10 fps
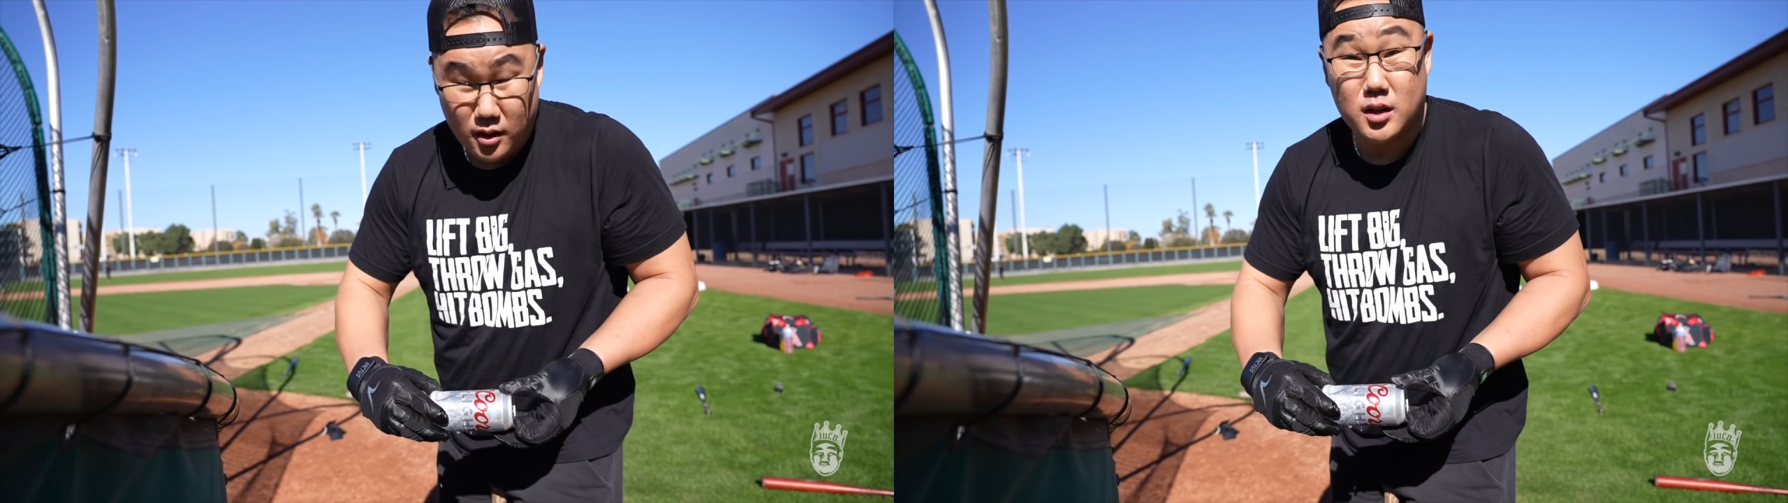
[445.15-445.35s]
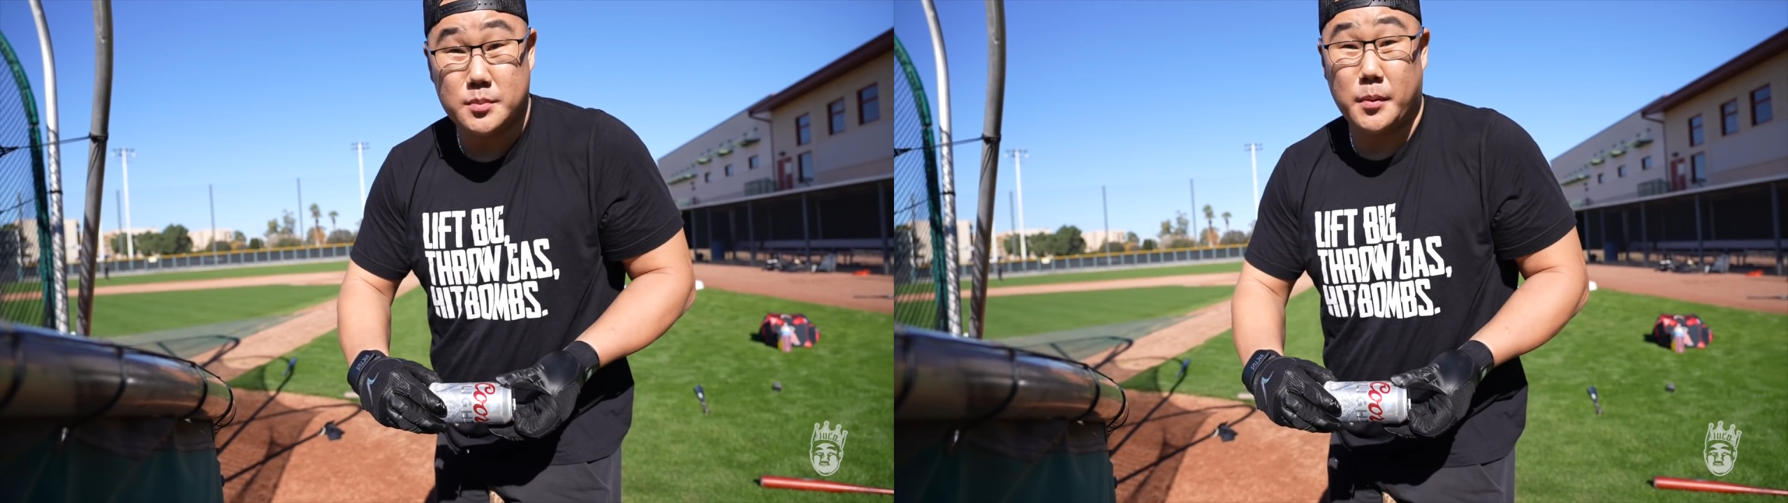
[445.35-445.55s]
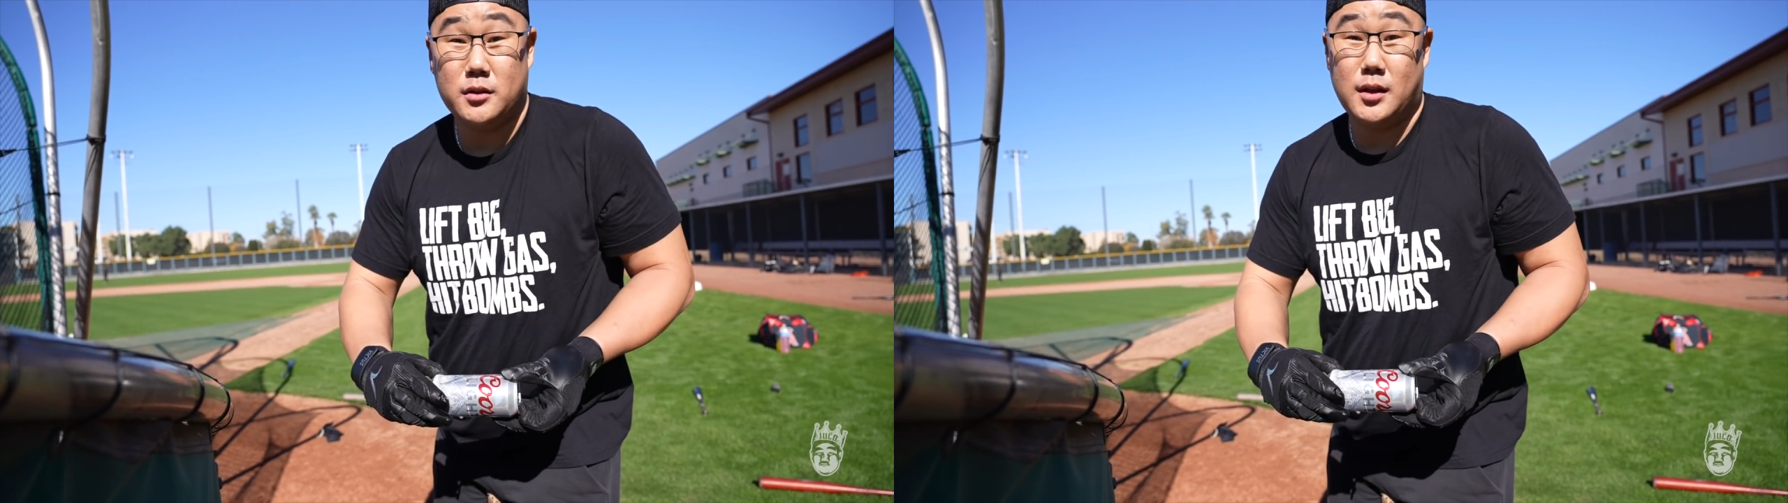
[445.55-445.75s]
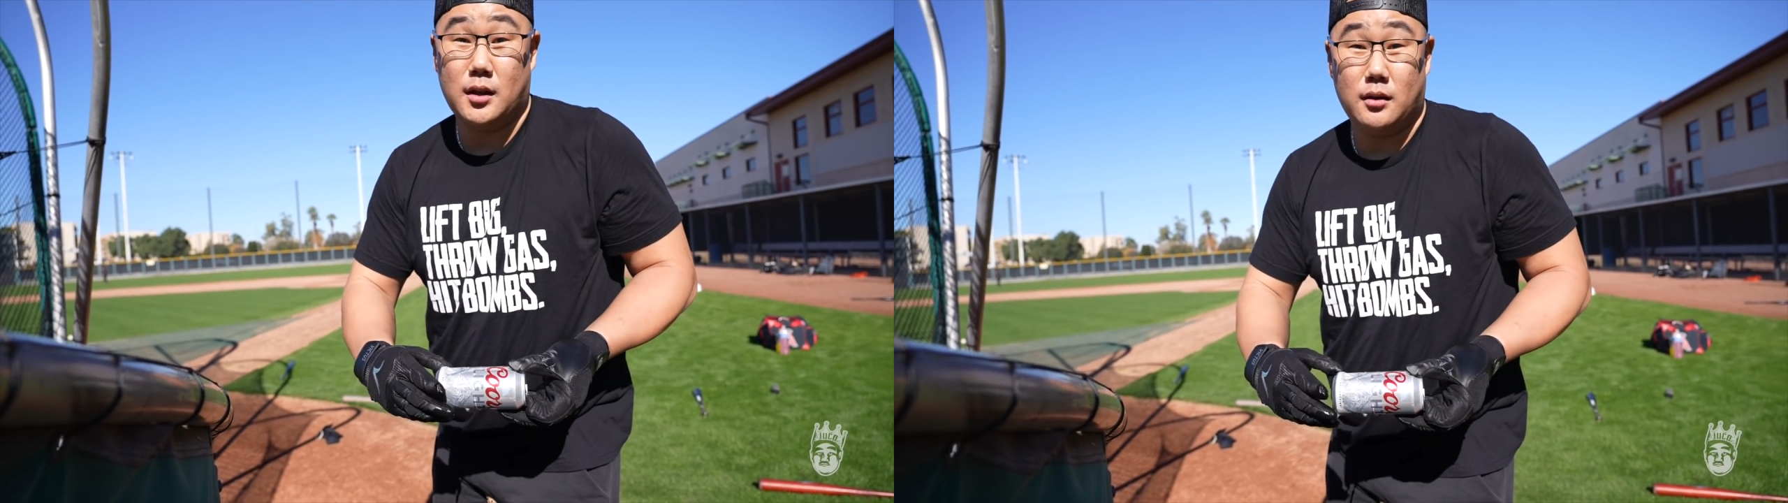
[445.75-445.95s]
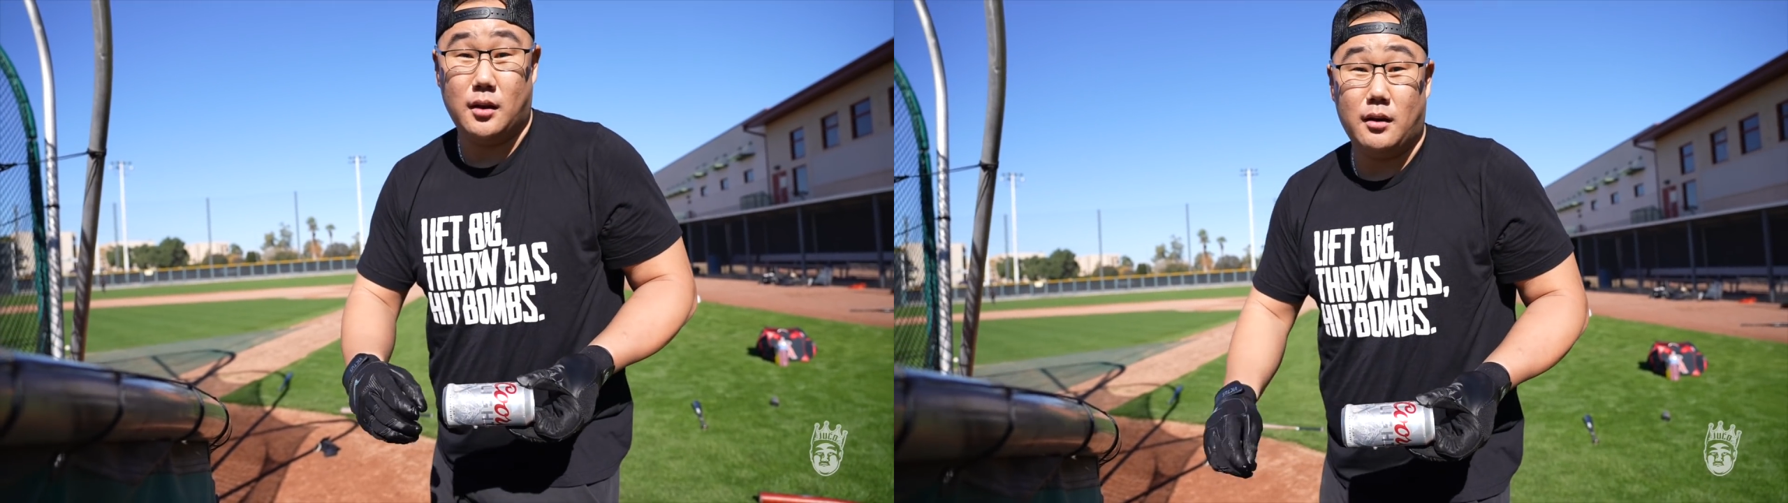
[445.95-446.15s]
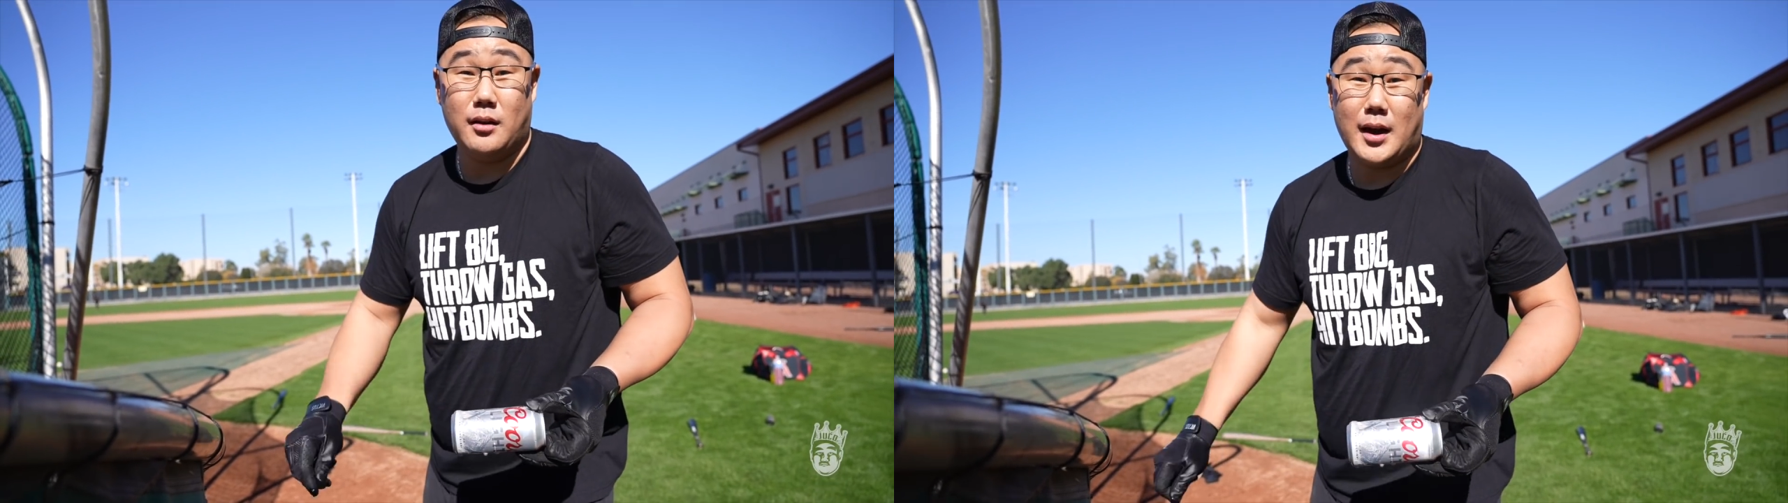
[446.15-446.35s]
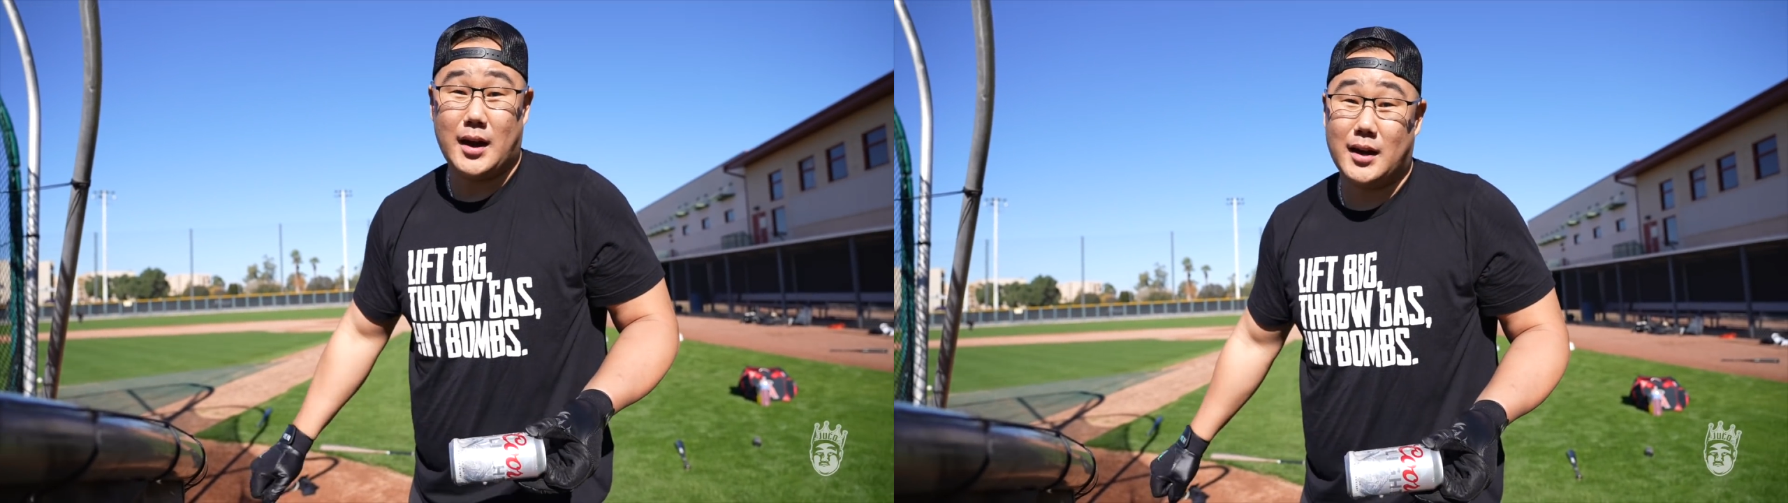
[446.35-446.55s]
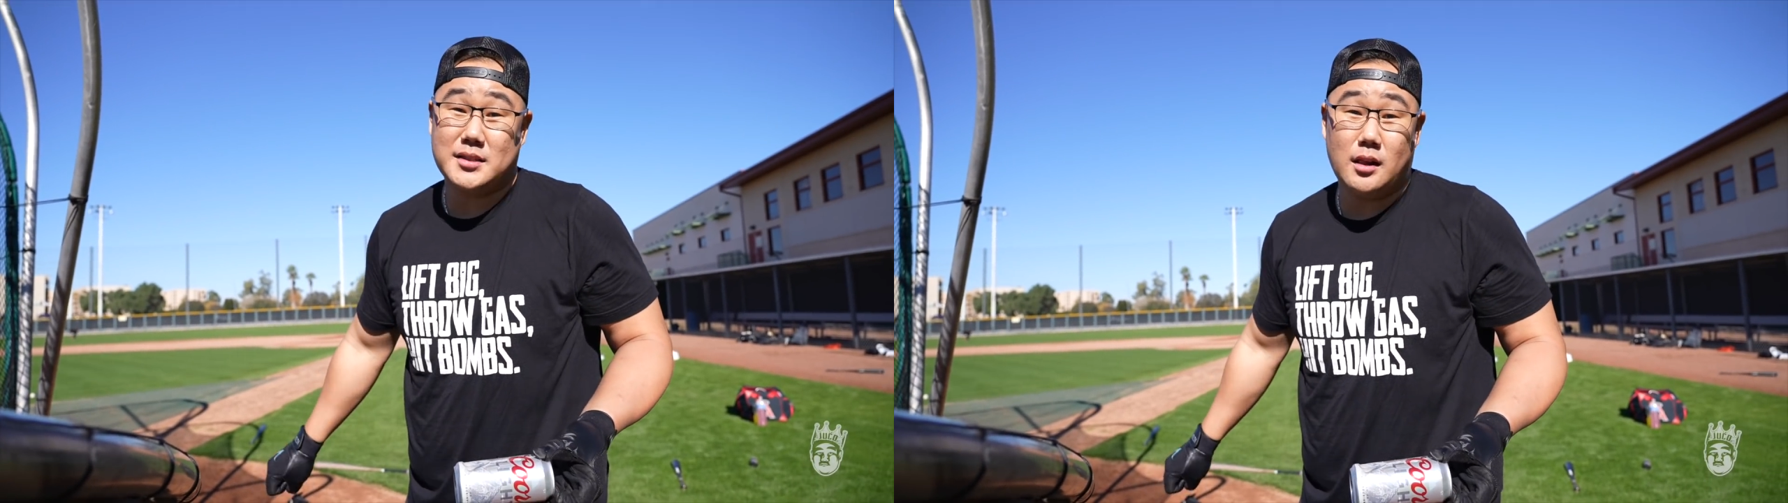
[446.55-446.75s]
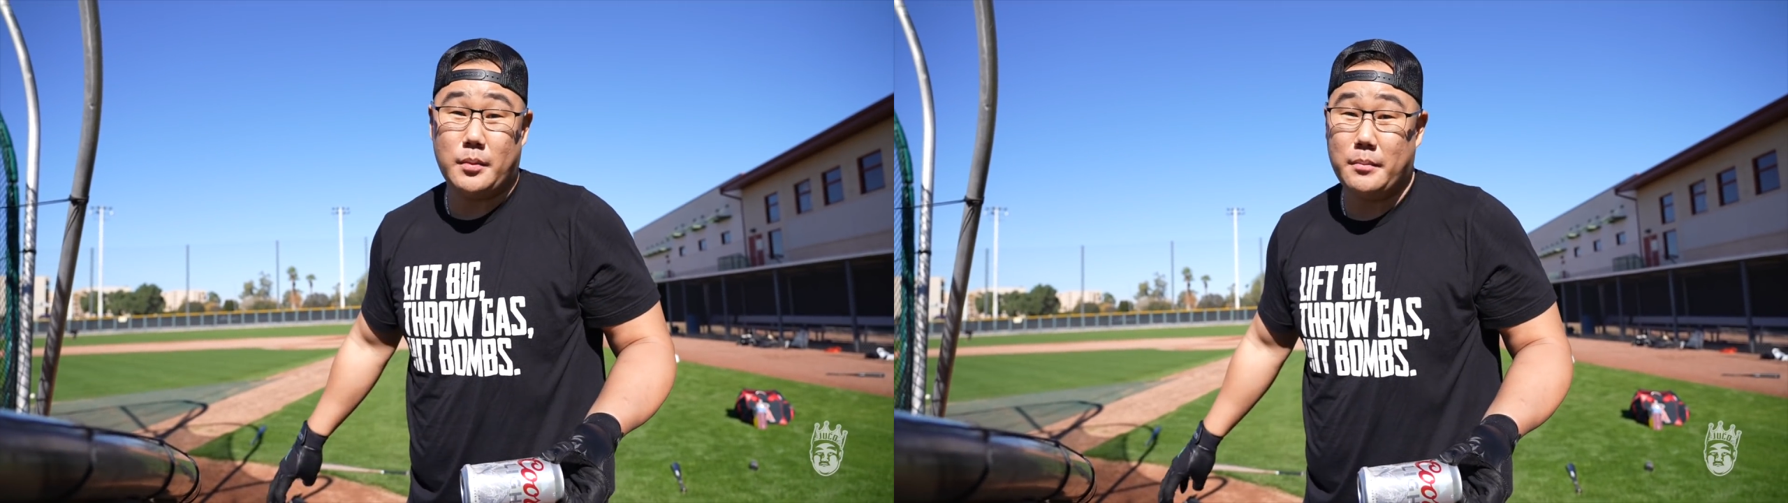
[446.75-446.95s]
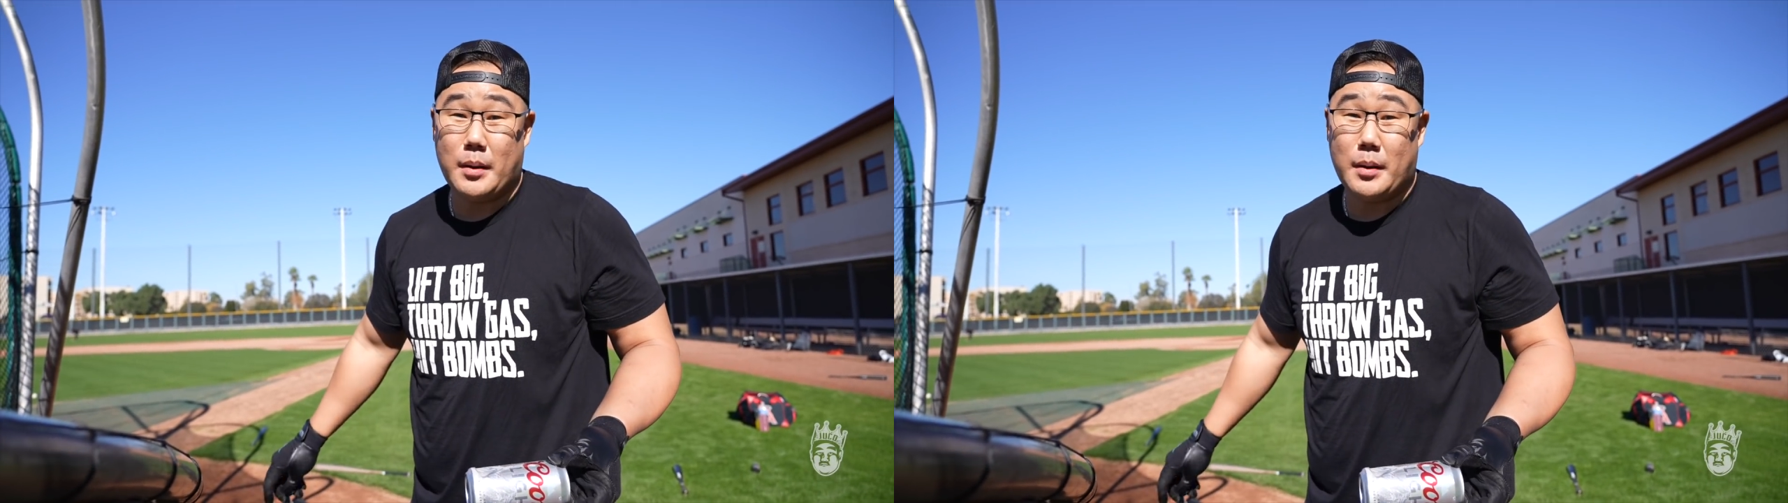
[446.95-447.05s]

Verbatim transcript: It's birthday, you know, like I gotta celebrate